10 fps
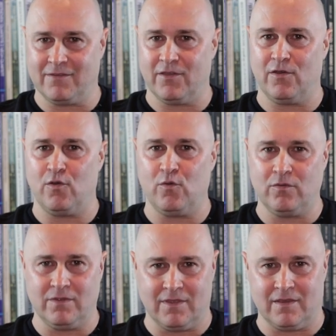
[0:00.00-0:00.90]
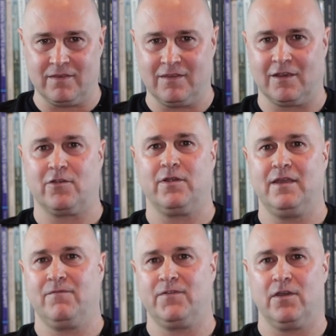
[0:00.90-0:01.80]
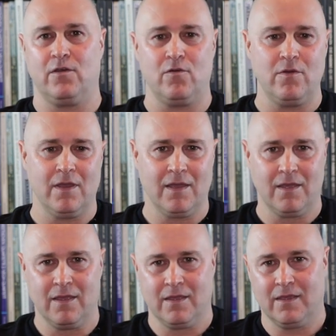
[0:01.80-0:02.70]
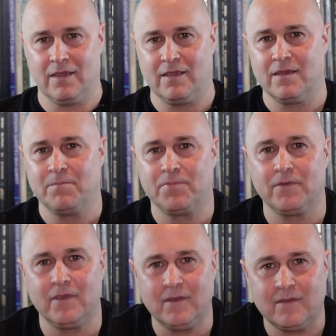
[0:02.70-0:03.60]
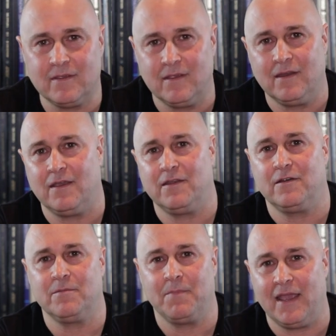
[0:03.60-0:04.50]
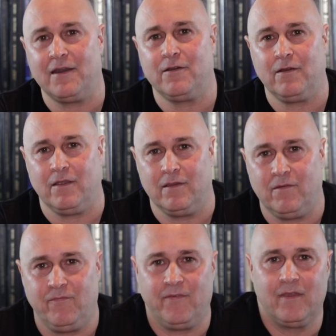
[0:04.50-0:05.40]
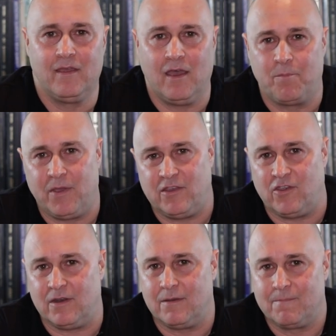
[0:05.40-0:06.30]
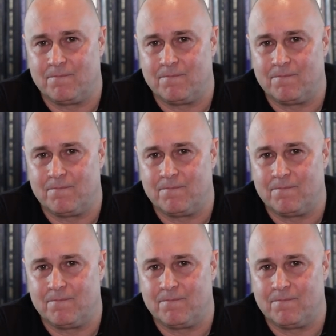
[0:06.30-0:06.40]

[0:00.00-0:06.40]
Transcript: the tow, the degree of tow, a complete and utter matter of opinion.